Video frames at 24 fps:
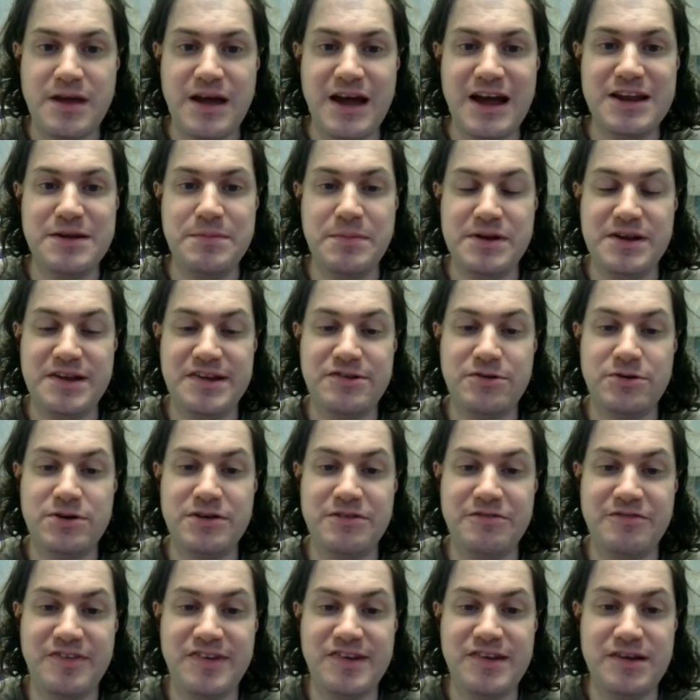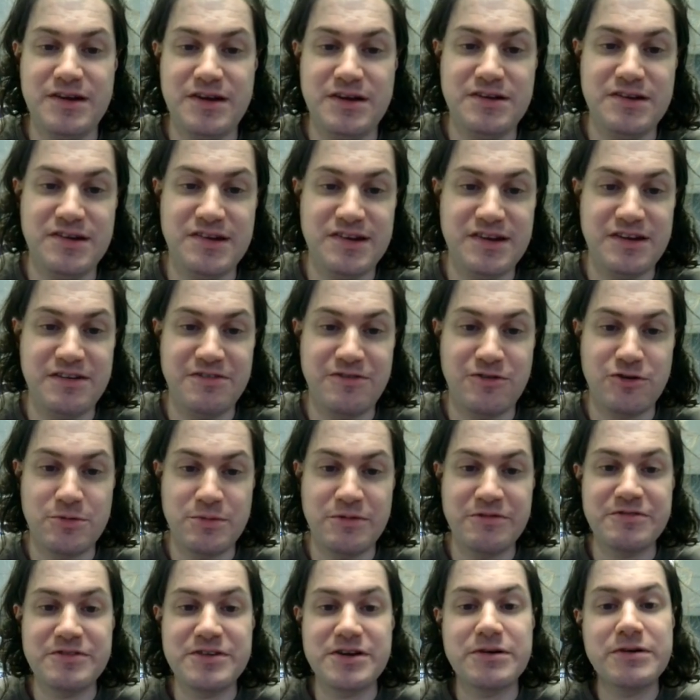administrative state is a form
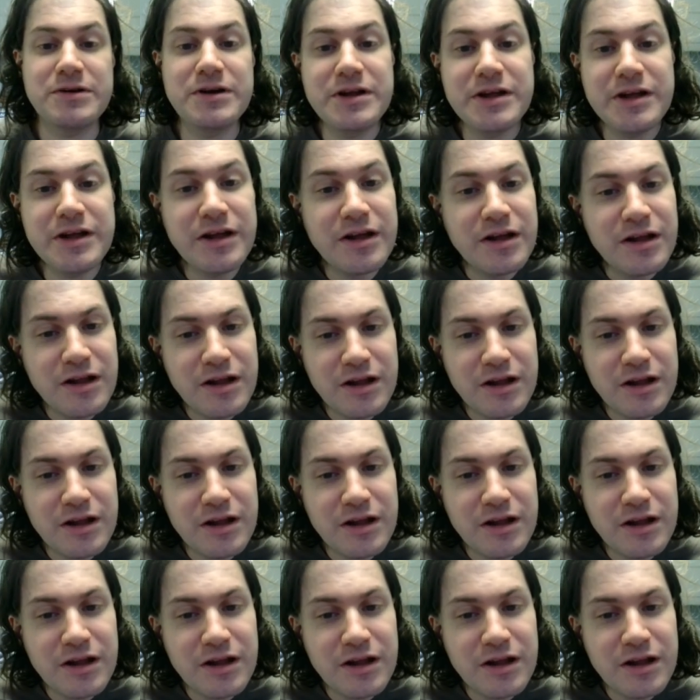of tyranny.